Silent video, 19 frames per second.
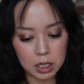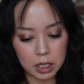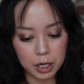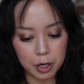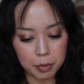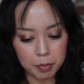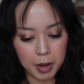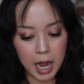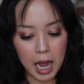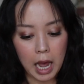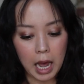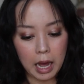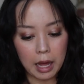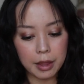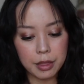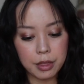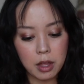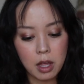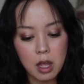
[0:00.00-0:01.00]
clear
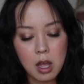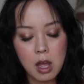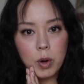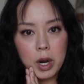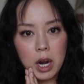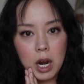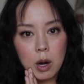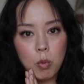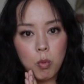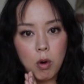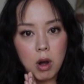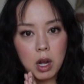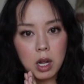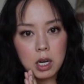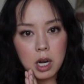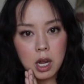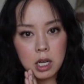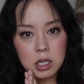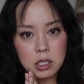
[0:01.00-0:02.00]
path where I
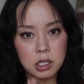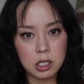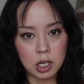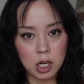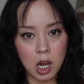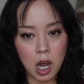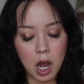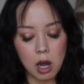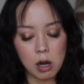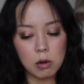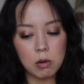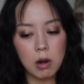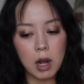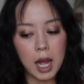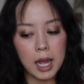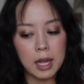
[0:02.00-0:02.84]
want us to go